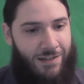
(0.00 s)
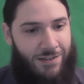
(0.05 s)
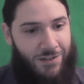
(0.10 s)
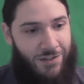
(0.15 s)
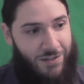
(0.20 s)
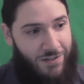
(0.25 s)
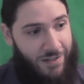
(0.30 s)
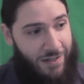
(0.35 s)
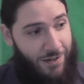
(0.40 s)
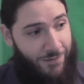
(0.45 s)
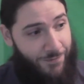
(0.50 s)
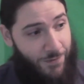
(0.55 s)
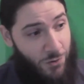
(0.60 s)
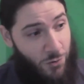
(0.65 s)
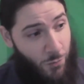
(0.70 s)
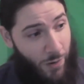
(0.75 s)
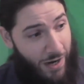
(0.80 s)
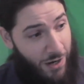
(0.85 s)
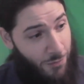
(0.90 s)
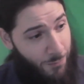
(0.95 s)
Just need a
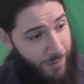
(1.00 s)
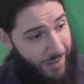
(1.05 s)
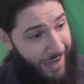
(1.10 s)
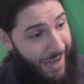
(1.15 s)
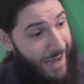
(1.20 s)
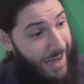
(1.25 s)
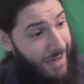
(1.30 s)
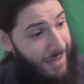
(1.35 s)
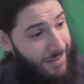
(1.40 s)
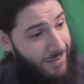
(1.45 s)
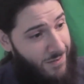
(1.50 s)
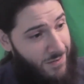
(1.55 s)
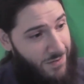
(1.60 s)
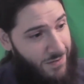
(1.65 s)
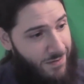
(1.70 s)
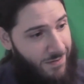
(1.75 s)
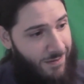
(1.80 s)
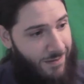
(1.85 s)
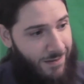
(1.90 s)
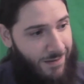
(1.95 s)
few helping hands.